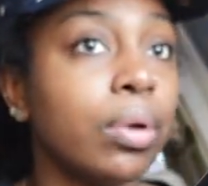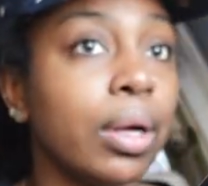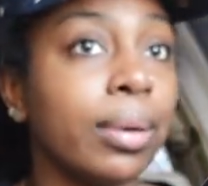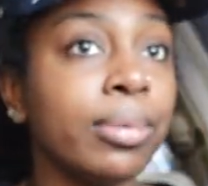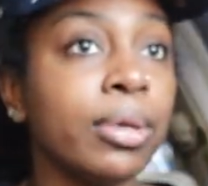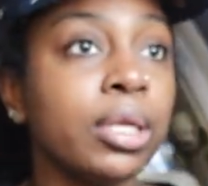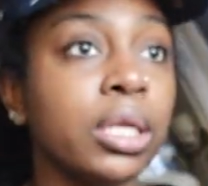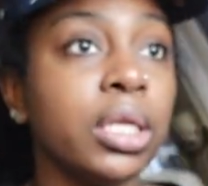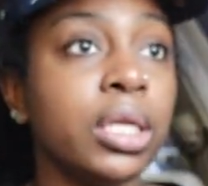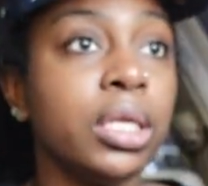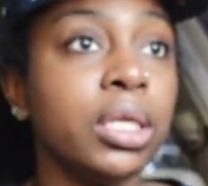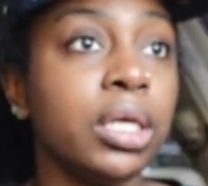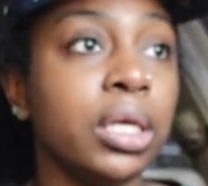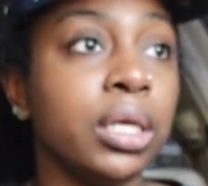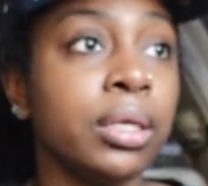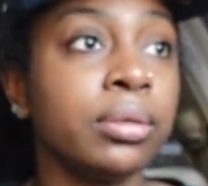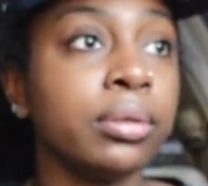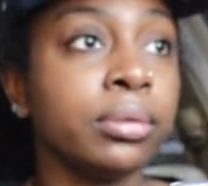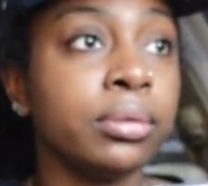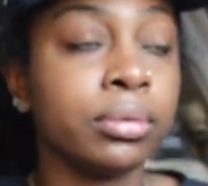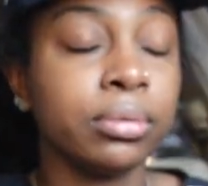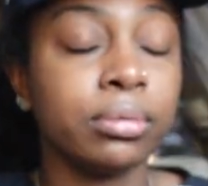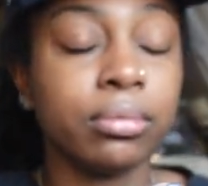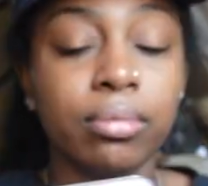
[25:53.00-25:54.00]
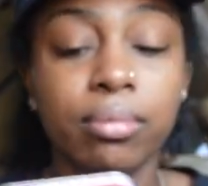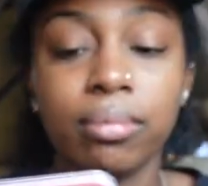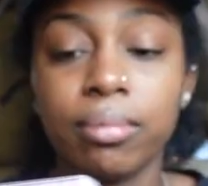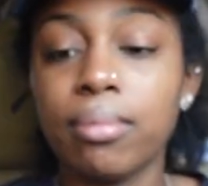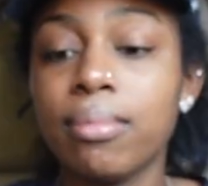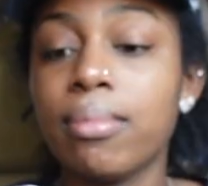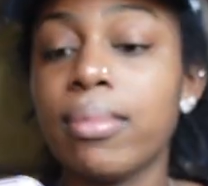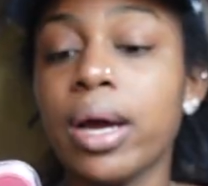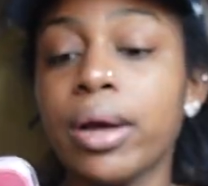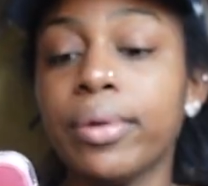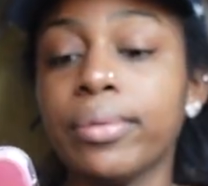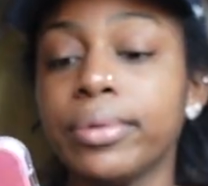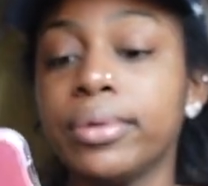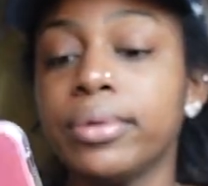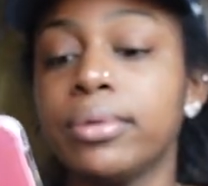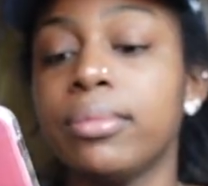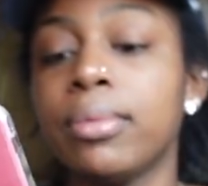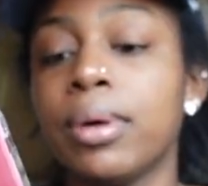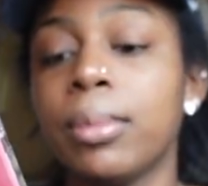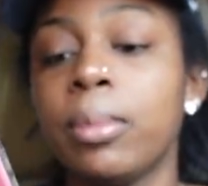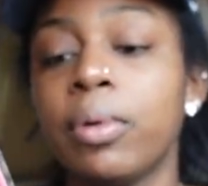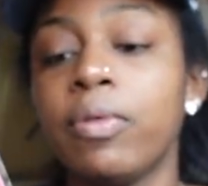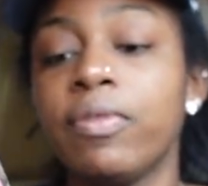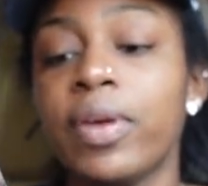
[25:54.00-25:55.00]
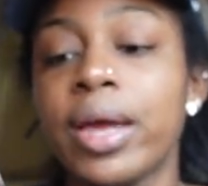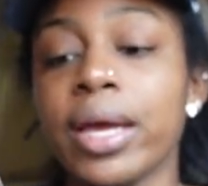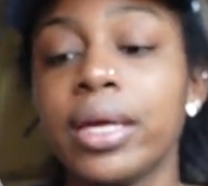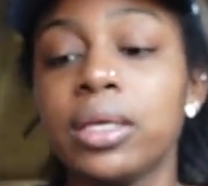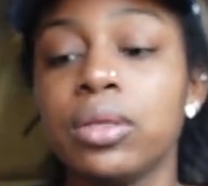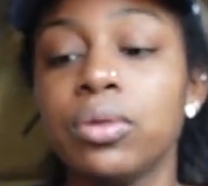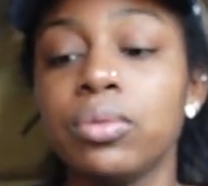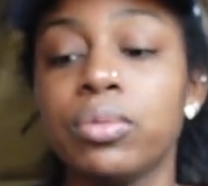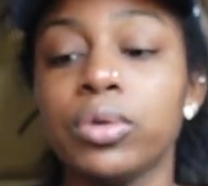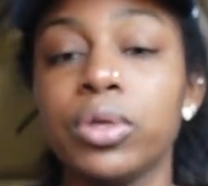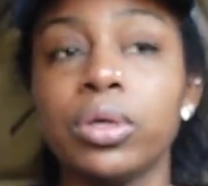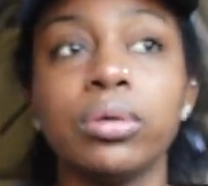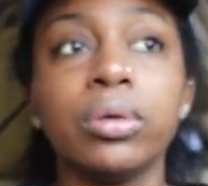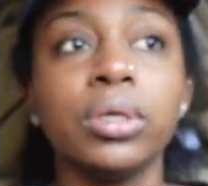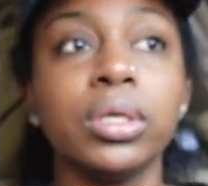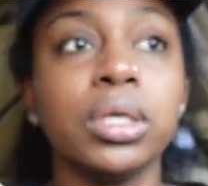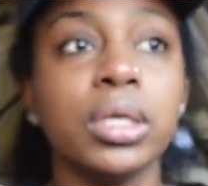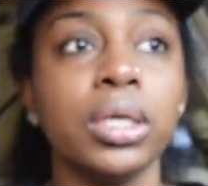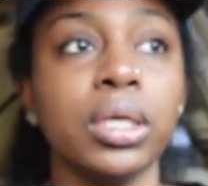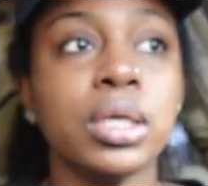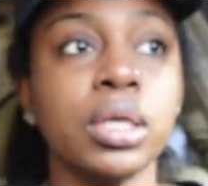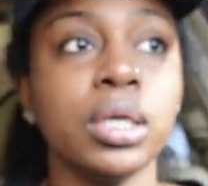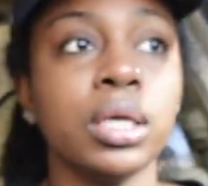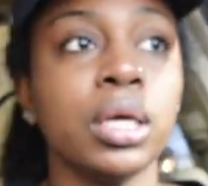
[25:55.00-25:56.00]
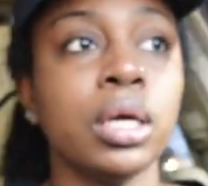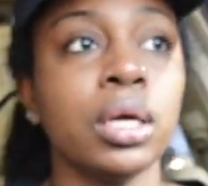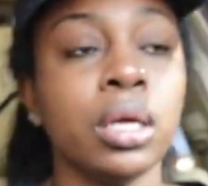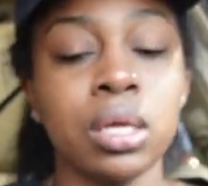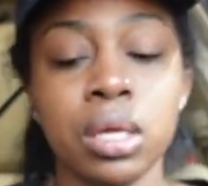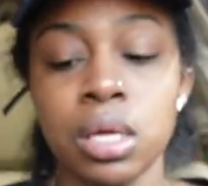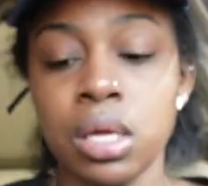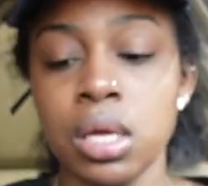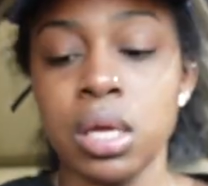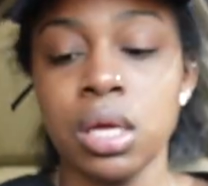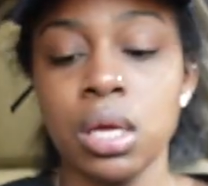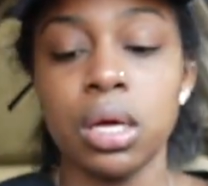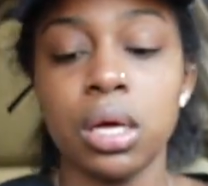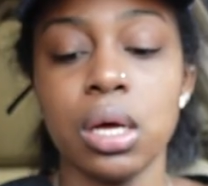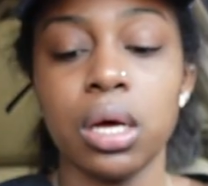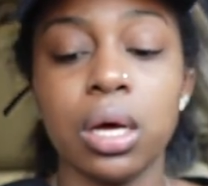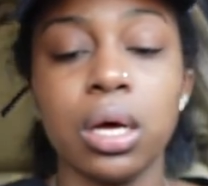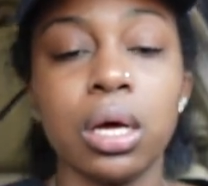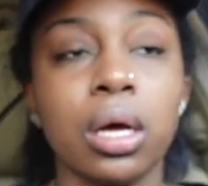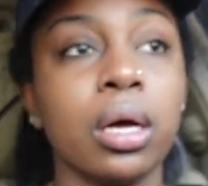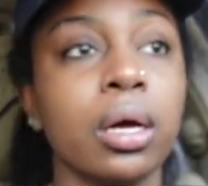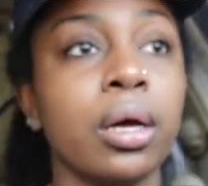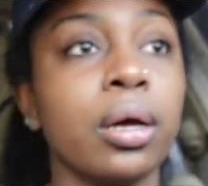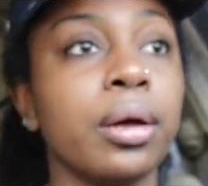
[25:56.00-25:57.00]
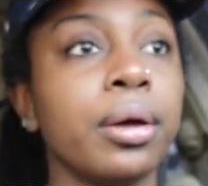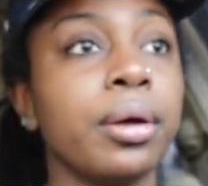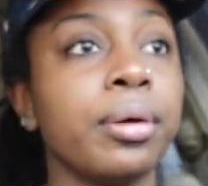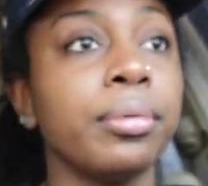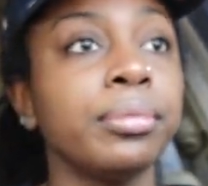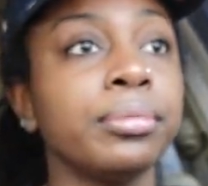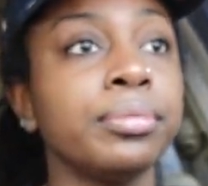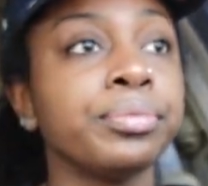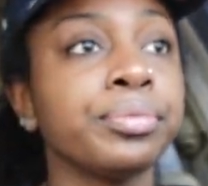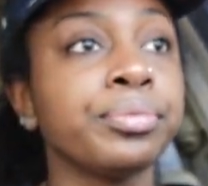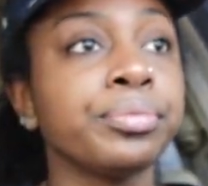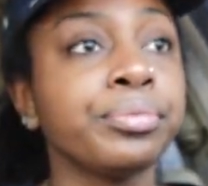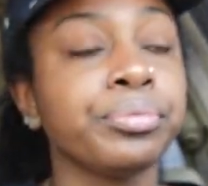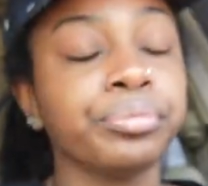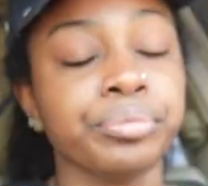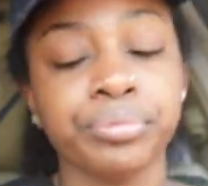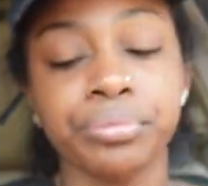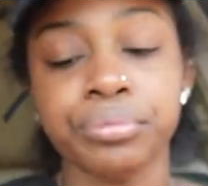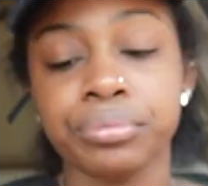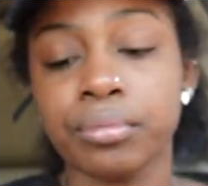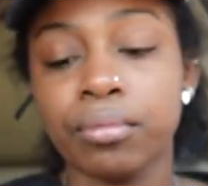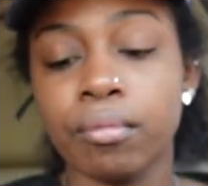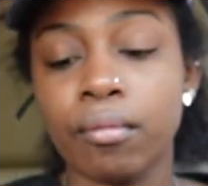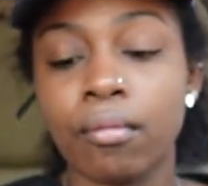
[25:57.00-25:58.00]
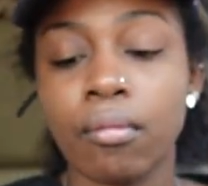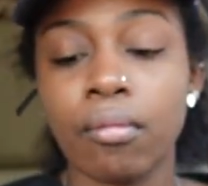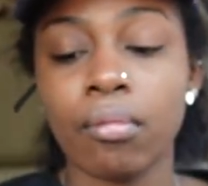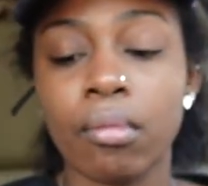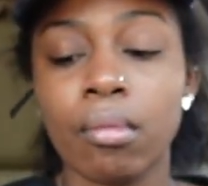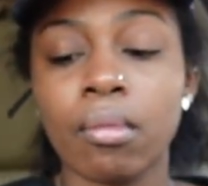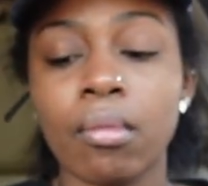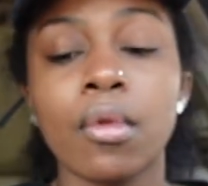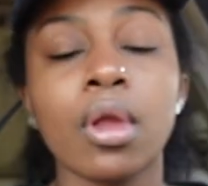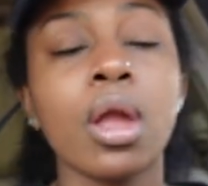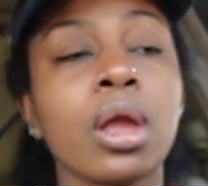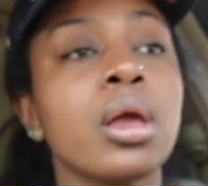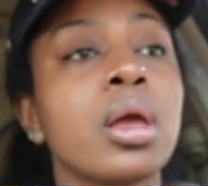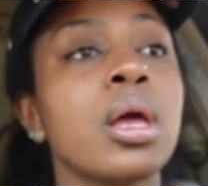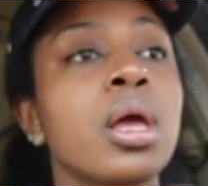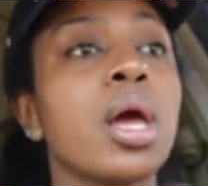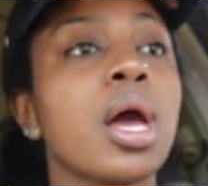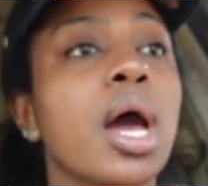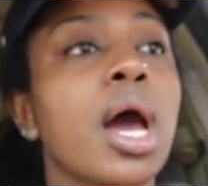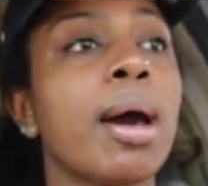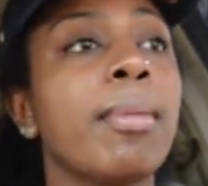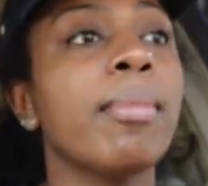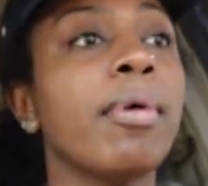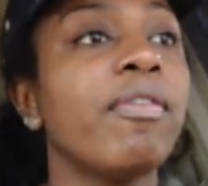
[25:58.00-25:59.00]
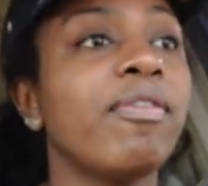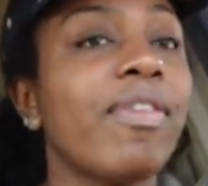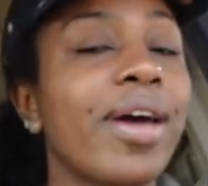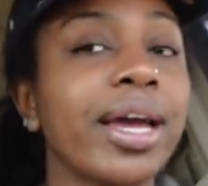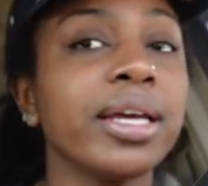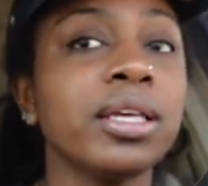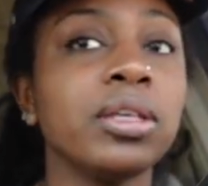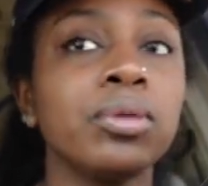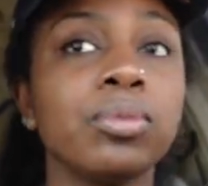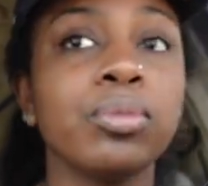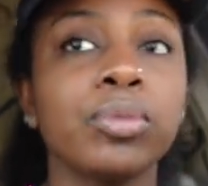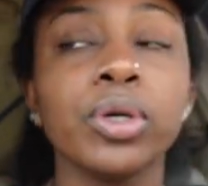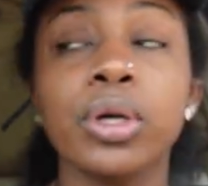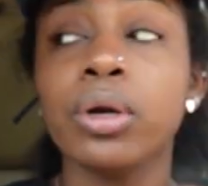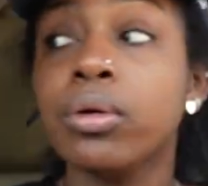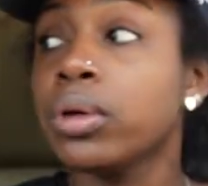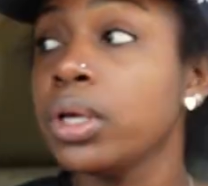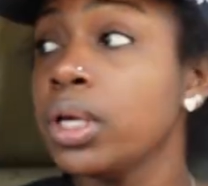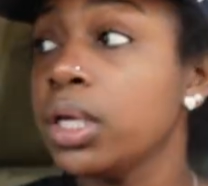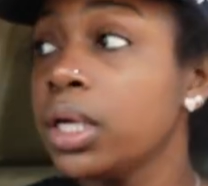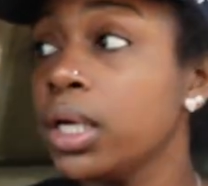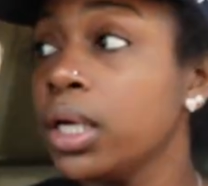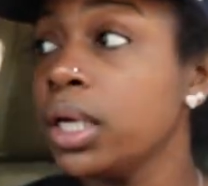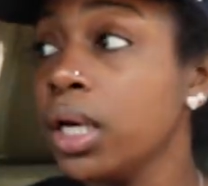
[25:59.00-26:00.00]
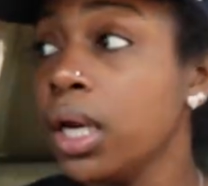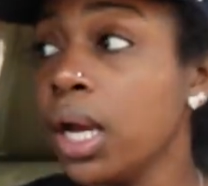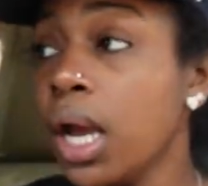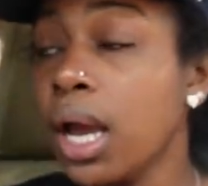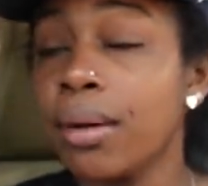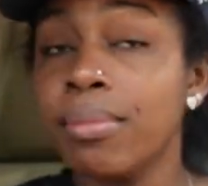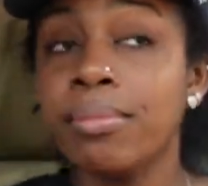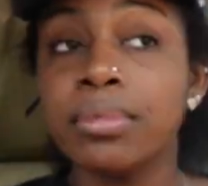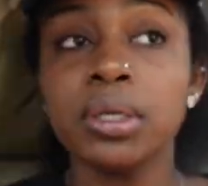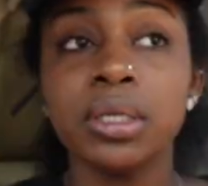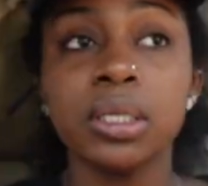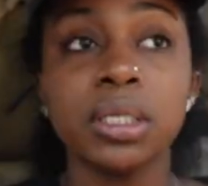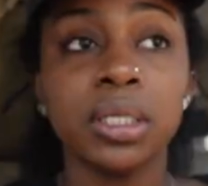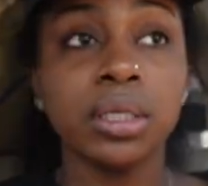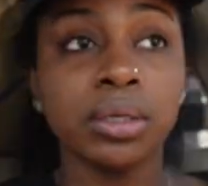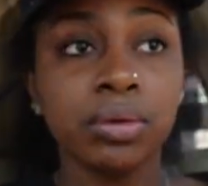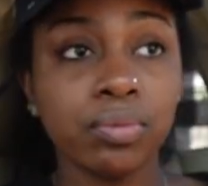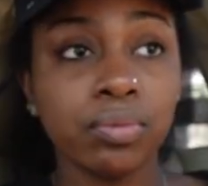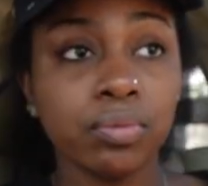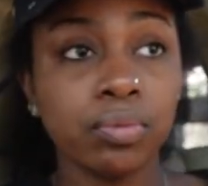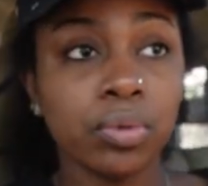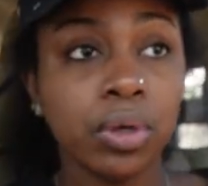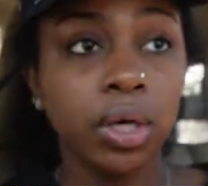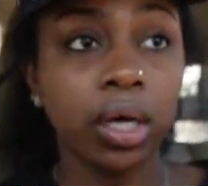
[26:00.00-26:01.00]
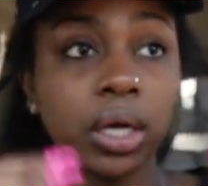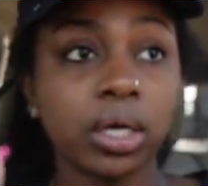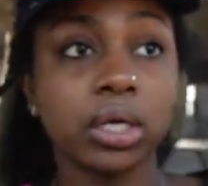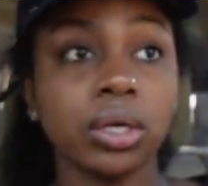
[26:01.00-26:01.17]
I'm cleaning my room I'm a vacuum real good um, I'm a vacuum real good I'm a